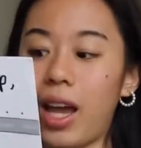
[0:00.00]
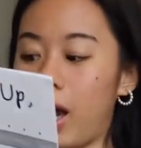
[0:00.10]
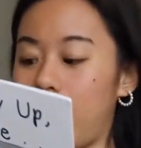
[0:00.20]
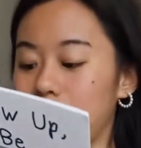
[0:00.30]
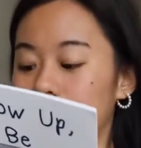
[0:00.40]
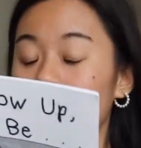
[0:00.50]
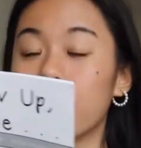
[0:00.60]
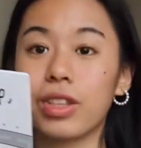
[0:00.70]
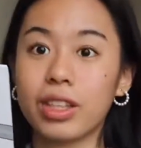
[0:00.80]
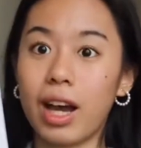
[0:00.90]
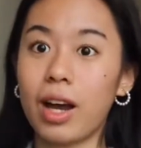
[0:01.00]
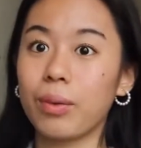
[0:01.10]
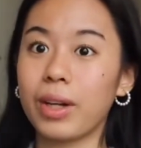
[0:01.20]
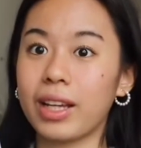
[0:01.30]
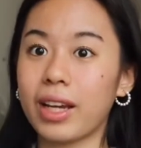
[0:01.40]
I did freak out
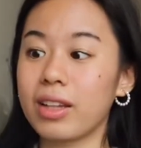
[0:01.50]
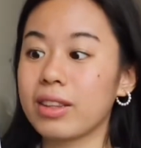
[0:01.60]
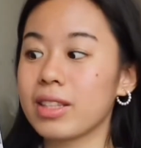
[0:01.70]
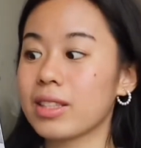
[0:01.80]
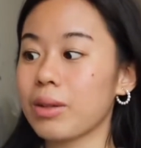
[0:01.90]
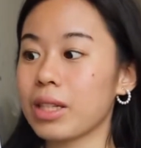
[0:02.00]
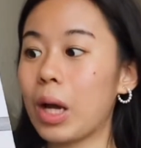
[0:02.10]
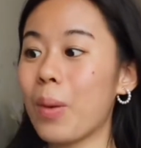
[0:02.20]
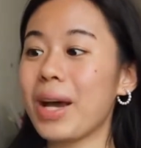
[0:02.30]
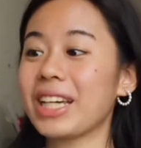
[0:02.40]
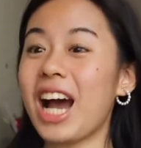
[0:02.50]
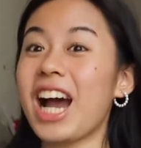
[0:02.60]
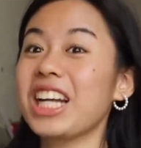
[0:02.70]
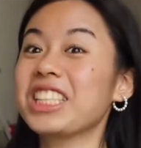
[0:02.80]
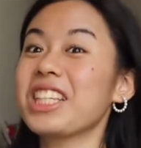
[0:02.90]
when I got this. I was like, oh my
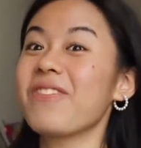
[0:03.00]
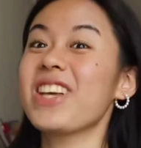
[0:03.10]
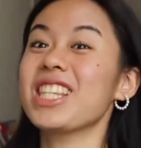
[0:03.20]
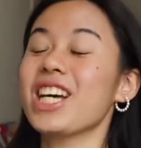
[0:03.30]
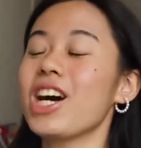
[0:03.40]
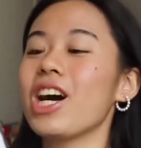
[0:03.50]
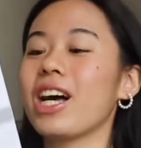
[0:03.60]
gosh, it's physical.